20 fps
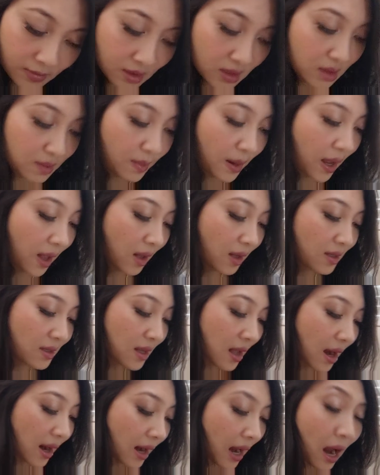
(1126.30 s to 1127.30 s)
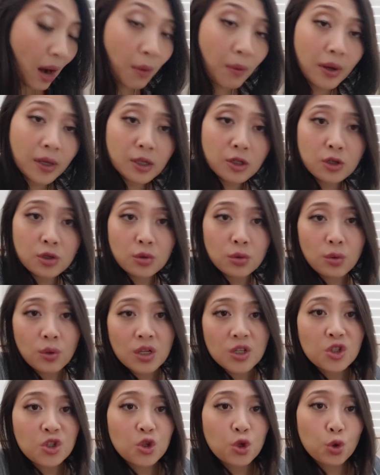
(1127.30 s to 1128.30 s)
smells like I went to
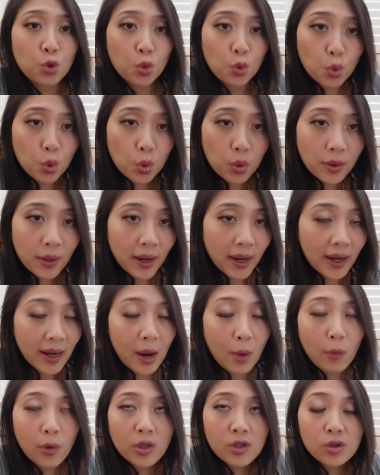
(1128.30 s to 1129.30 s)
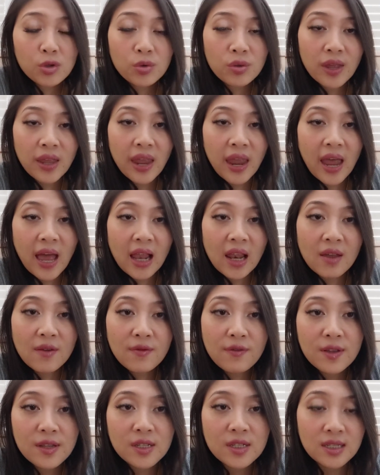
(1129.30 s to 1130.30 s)
a zoo and I went to the
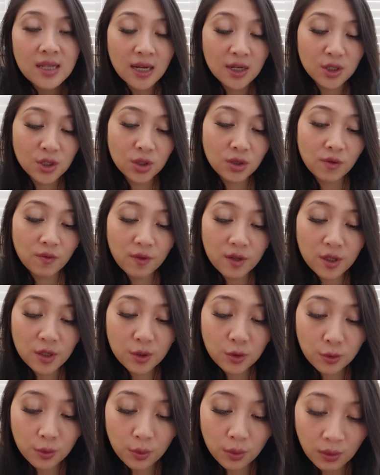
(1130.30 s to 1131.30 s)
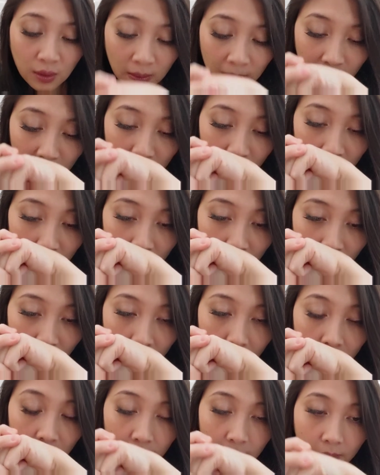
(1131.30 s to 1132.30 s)
elephant section of the zoo
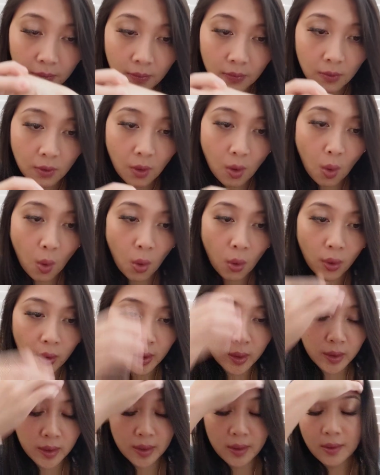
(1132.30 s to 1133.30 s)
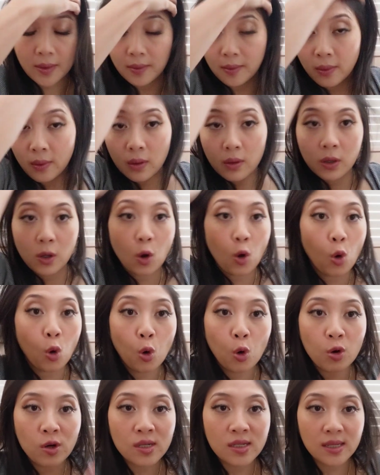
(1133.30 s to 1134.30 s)
or the
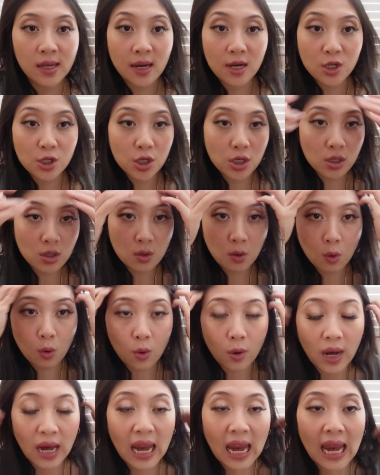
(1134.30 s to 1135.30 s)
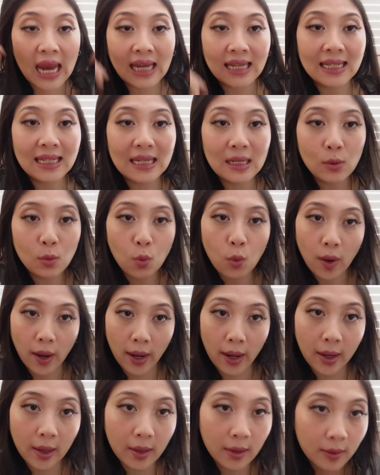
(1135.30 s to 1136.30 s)
horse section or
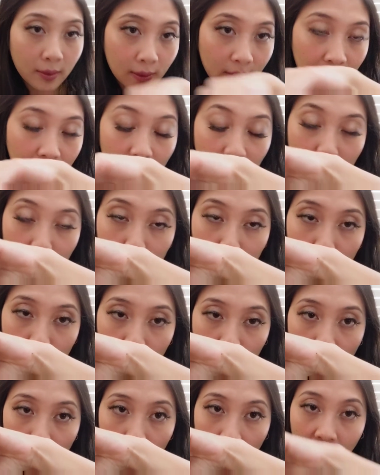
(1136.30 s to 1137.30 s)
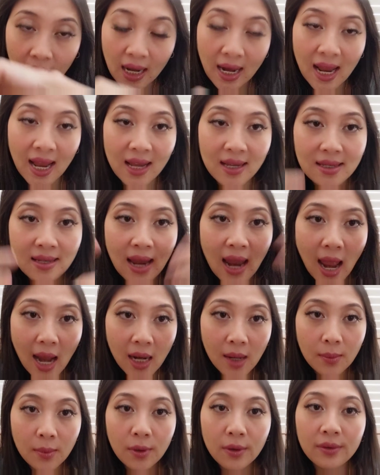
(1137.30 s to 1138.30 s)
anywhere in the zoo that has
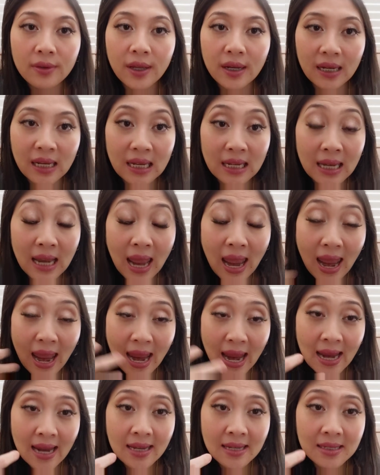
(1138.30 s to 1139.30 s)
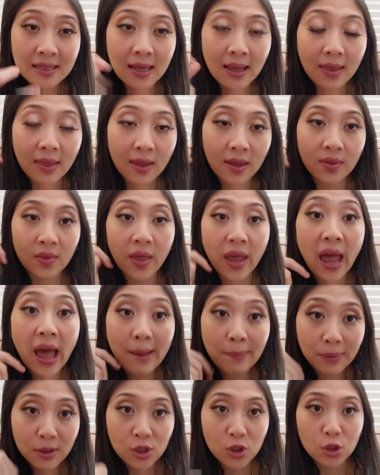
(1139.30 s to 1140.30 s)
animal that eat hay and then they
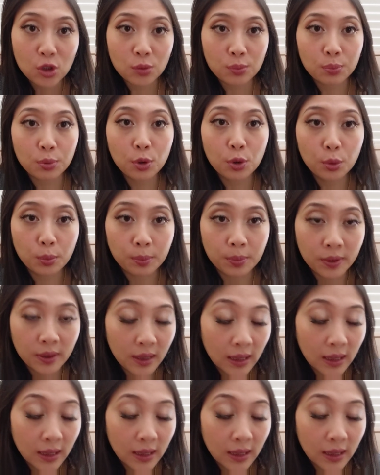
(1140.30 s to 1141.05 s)
happen to poop.